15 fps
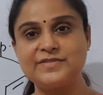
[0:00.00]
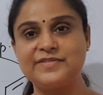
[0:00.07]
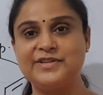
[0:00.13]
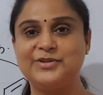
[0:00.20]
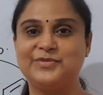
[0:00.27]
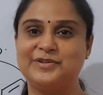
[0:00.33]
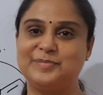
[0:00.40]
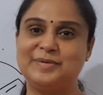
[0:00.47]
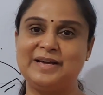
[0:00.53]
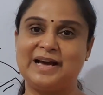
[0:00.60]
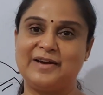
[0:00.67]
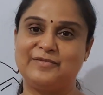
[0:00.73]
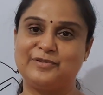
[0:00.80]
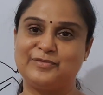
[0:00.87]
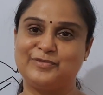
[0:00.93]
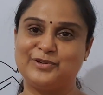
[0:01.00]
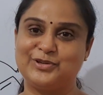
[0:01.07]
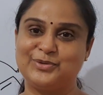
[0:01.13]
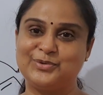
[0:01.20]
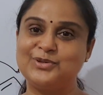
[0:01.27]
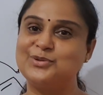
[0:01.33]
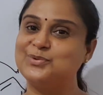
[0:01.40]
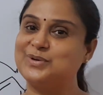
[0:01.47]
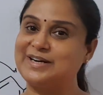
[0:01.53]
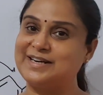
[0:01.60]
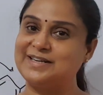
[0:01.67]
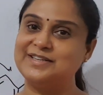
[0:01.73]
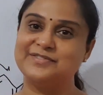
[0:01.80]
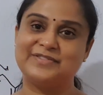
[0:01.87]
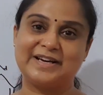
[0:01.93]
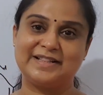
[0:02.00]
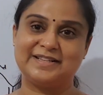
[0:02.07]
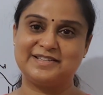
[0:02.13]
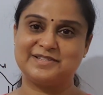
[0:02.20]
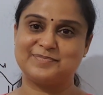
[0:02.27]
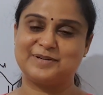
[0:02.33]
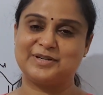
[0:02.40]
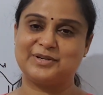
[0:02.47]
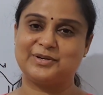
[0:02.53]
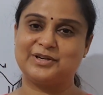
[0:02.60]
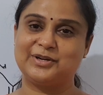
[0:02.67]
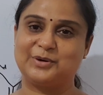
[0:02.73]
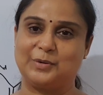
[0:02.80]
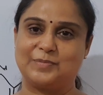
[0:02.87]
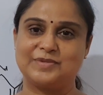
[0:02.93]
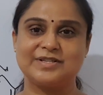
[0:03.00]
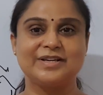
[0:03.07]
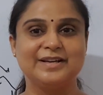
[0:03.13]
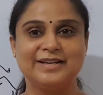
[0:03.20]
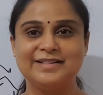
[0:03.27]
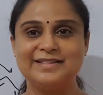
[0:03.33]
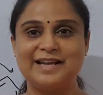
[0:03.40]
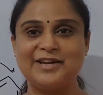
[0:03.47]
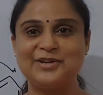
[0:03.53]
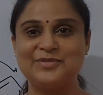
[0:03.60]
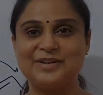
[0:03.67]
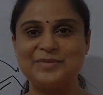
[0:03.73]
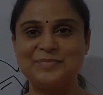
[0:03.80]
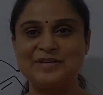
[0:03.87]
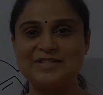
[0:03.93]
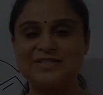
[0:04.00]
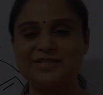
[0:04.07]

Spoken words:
video will be helpful for you to identify these particular groups. Thank you very much.